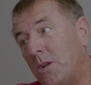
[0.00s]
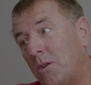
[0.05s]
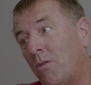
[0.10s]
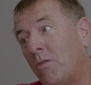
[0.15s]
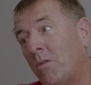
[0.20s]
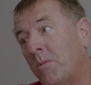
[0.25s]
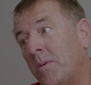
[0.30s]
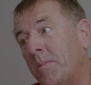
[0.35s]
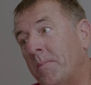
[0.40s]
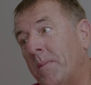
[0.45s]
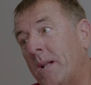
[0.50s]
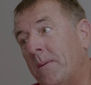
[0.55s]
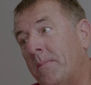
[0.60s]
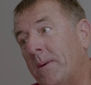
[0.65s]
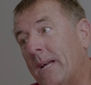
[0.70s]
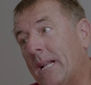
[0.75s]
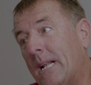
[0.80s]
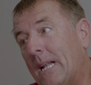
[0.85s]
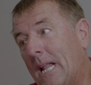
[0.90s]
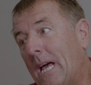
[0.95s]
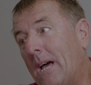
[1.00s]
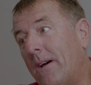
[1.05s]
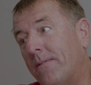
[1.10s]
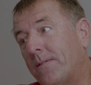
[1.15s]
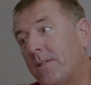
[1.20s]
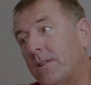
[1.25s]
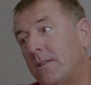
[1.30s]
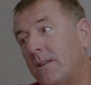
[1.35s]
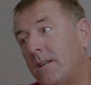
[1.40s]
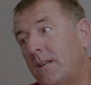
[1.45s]
So Laurie McMenemy had
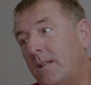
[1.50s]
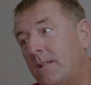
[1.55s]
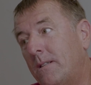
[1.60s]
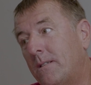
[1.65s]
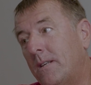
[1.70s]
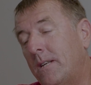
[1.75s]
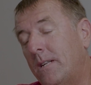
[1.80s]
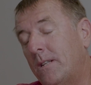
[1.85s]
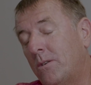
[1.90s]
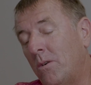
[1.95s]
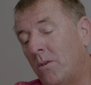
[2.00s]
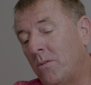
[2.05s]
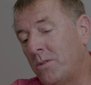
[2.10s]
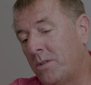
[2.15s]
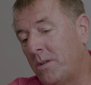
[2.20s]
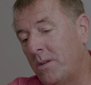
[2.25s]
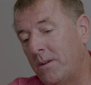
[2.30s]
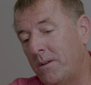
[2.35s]
left. He'd gone